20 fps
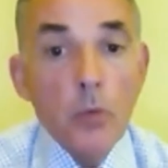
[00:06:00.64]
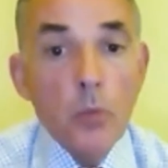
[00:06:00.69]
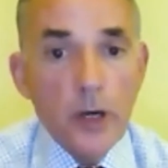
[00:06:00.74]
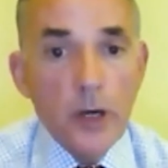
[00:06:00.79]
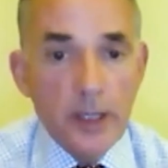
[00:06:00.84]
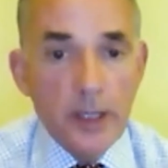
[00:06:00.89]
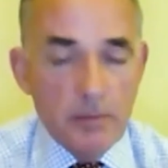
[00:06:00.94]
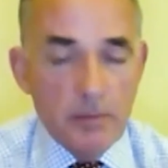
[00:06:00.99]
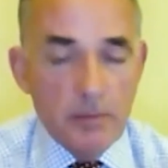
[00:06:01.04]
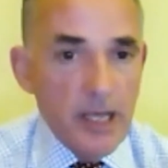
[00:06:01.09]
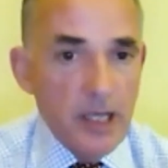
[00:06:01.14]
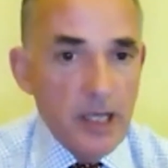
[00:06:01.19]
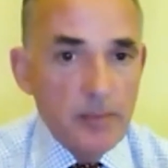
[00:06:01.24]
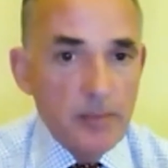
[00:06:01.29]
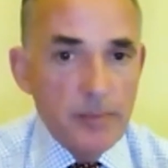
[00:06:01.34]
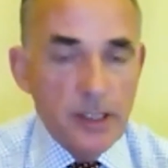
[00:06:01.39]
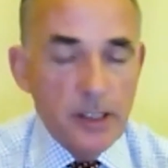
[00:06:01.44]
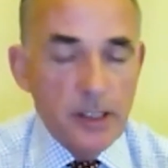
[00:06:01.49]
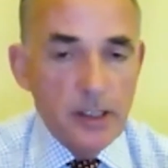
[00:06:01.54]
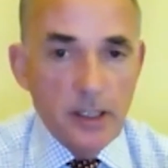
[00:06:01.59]
with
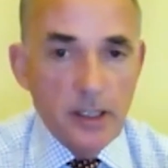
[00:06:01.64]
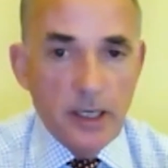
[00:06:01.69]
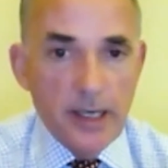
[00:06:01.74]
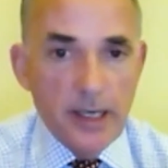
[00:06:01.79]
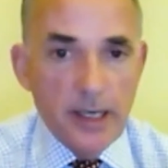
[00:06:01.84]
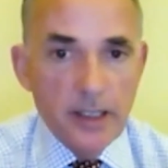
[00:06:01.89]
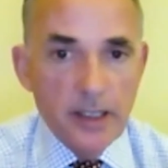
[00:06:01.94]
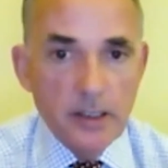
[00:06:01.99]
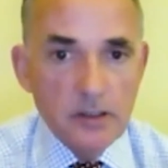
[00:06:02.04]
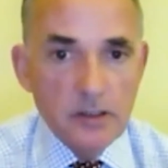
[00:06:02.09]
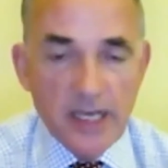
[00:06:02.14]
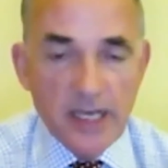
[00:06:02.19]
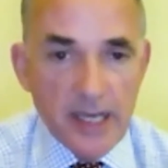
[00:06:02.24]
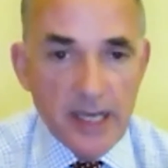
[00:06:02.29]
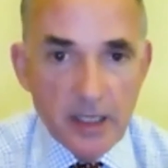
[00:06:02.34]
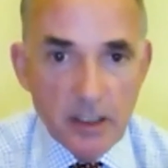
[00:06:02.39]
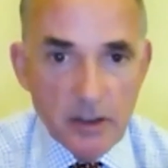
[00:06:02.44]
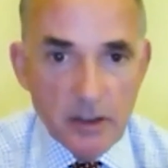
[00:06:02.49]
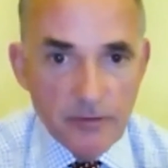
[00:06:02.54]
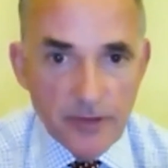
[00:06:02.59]
maybe a
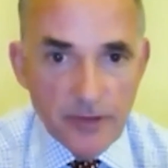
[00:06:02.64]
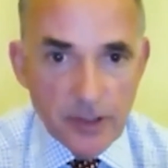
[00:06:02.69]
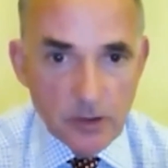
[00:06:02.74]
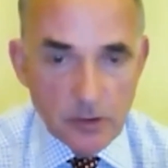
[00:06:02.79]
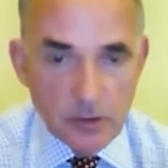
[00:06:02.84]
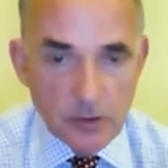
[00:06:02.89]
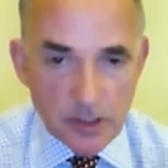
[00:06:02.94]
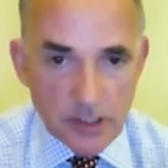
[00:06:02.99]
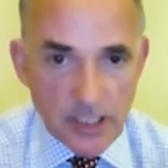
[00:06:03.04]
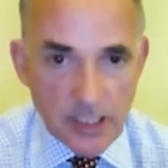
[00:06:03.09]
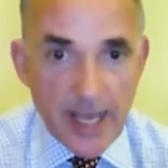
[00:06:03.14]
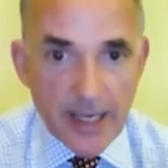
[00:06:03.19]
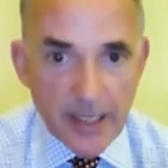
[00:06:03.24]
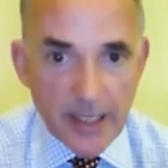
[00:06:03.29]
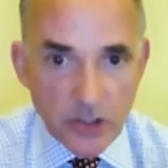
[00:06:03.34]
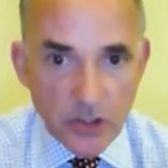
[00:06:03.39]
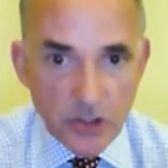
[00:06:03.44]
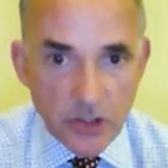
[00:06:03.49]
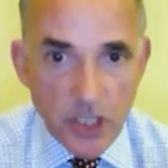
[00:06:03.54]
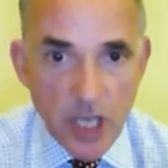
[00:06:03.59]
10-acre field
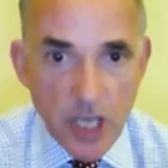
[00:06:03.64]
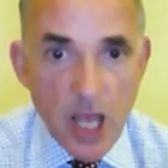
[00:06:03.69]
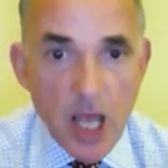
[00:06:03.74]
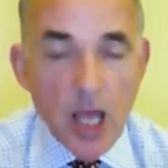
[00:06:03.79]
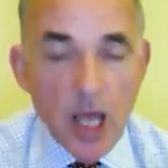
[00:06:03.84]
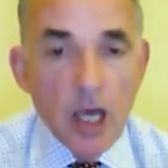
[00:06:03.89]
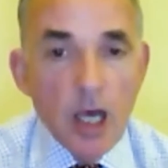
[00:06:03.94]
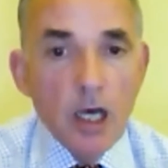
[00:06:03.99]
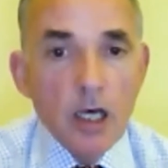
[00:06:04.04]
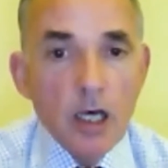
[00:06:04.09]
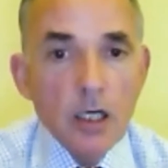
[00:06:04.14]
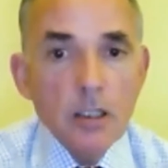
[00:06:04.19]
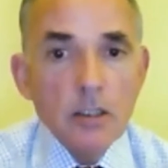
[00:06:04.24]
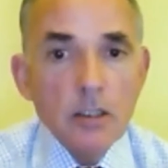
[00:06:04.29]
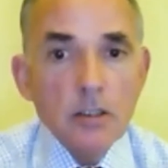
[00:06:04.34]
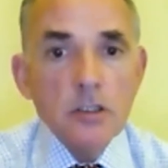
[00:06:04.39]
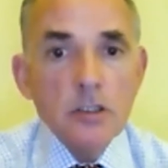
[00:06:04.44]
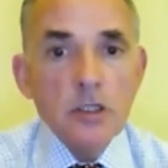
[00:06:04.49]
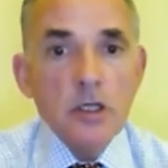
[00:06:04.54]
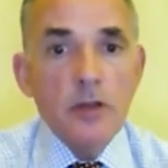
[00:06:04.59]
attached.
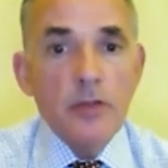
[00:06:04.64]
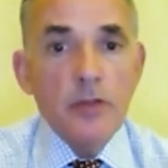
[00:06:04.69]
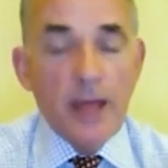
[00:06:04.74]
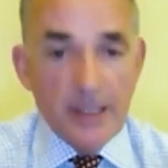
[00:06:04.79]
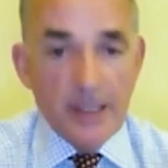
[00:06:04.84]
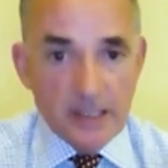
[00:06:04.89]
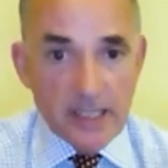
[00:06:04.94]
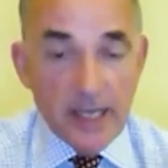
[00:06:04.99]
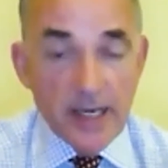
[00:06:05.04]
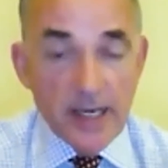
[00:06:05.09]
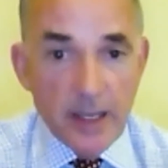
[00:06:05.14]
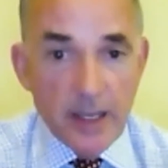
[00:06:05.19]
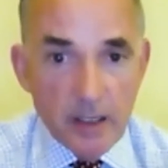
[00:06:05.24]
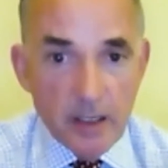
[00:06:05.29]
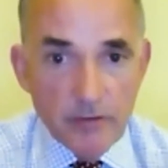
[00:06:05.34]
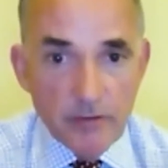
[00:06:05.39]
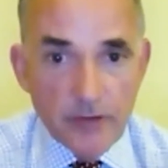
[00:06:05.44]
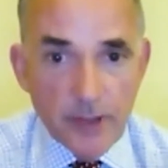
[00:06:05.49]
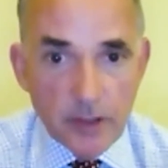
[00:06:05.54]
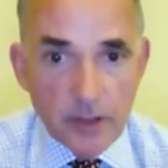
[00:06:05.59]
And that 10-acre
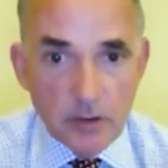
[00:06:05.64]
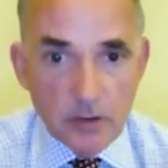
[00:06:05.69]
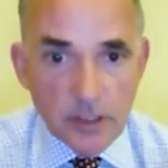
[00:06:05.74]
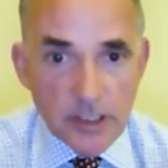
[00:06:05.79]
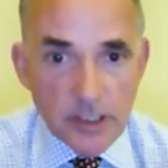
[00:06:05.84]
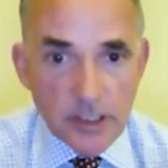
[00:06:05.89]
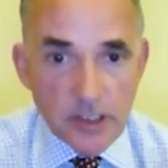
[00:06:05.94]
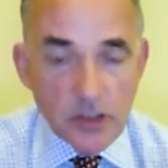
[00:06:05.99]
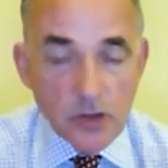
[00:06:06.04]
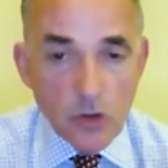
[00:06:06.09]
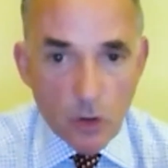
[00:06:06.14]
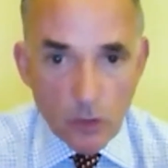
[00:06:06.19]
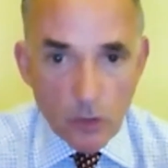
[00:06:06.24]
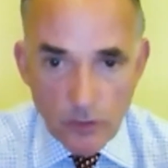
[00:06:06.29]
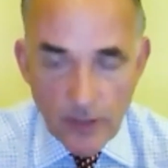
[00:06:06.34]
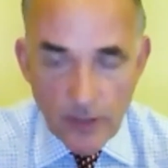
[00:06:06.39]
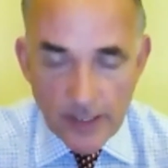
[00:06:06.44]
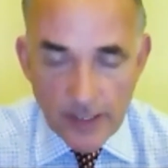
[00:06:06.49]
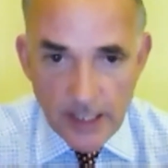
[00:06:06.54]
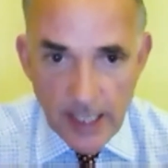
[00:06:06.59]
field is
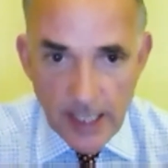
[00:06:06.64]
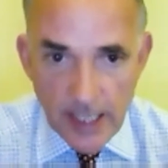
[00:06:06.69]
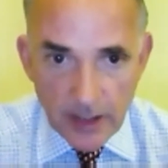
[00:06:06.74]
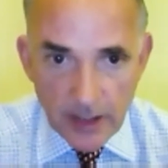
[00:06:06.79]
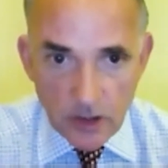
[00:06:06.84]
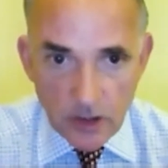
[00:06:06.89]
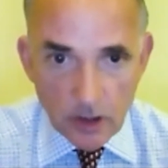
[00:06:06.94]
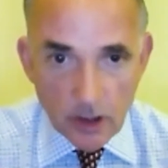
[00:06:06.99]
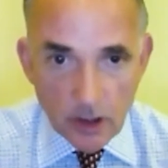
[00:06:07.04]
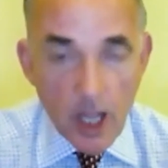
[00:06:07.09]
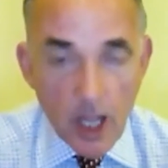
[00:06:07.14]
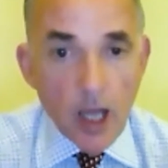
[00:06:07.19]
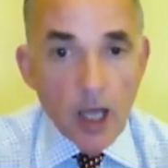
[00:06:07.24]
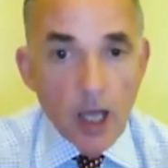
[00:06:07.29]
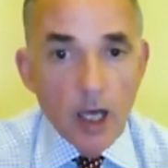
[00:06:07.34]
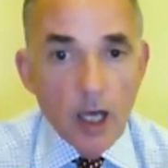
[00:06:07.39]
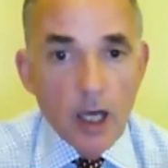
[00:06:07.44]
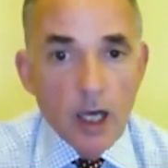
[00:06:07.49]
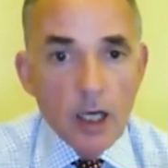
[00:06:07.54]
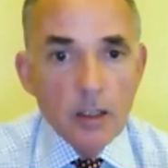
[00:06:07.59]
non-residential.
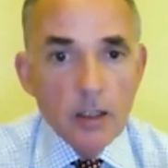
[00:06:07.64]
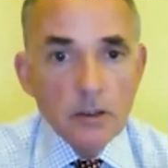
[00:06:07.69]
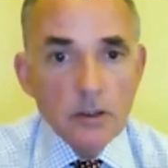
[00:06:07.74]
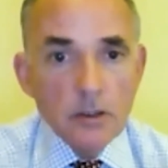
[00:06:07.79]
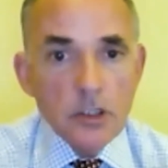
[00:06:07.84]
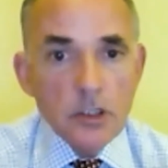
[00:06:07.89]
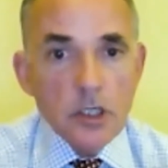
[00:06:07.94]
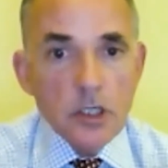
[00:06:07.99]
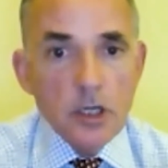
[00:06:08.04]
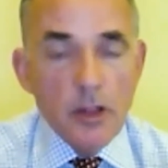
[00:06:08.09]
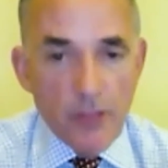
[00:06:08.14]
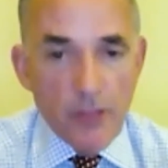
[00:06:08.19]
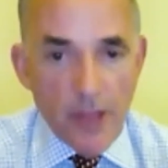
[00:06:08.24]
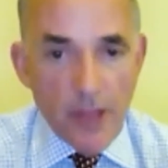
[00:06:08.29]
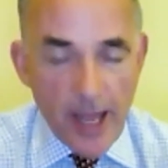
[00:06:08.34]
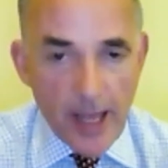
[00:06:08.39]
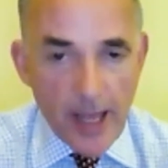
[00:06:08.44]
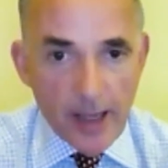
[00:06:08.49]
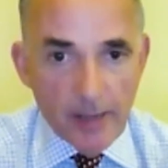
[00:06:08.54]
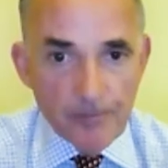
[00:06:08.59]
And
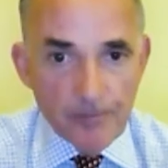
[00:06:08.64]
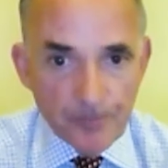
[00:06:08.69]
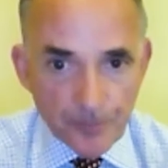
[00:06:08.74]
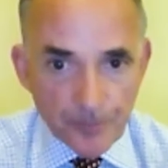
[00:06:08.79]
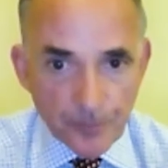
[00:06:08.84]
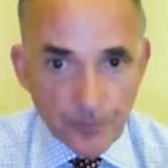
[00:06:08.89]
there,